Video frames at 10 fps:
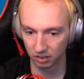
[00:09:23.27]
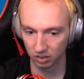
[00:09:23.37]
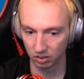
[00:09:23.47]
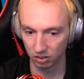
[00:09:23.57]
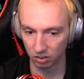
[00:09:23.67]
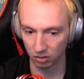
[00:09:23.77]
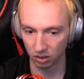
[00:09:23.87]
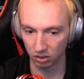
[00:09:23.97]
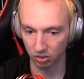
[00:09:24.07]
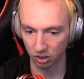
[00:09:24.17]
So we're
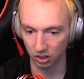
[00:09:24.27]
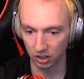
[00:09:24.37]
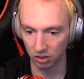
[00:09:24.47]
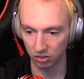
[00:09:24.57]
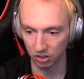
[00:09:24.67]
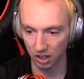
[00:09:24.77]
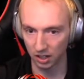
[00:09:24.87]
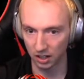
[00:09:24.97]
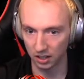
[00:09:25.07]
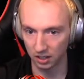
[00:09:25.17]
going to start looking
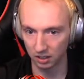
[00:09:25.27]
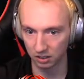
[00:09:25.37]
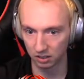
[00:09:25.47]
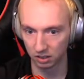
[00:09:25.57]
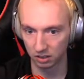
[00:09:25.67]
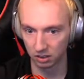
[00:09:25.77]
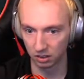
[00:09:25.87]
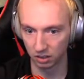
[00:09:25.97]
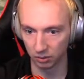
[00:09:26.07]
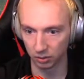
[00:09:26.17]
outside.
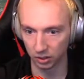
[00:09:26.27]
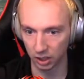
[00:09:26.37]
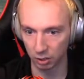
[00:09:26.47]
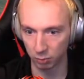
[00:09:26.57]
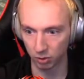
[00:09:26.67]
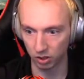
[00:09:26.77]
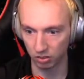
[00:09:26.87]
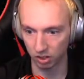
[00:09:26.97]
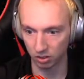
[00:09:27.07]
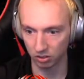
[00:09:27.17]
Oh, I wonder where the airport is.
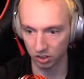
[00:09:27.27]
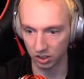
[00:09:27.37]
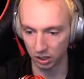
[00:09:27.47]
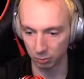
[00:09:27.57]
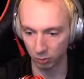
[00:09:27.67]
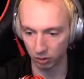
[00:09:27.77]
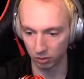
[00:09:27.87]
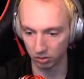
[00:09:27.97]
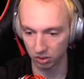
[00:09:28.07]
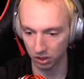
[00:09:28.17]
I don't see the airport.
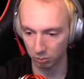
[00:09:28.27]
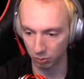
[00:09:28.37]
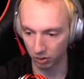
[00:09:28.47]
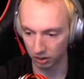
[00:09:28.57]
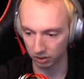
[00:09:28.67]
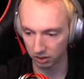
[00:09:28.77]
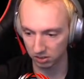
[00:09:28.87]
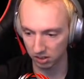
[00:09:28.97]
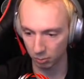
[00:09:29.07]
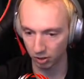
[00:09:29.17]
Where's the airport? It's
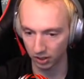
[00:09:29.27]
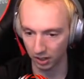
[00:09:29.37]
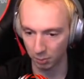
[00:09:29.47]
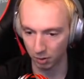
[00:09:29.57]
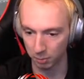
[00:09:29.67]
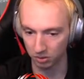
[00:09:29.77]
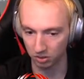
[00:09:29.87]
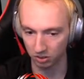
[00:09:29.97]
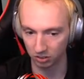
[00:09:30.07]
somewhere there, I promise you.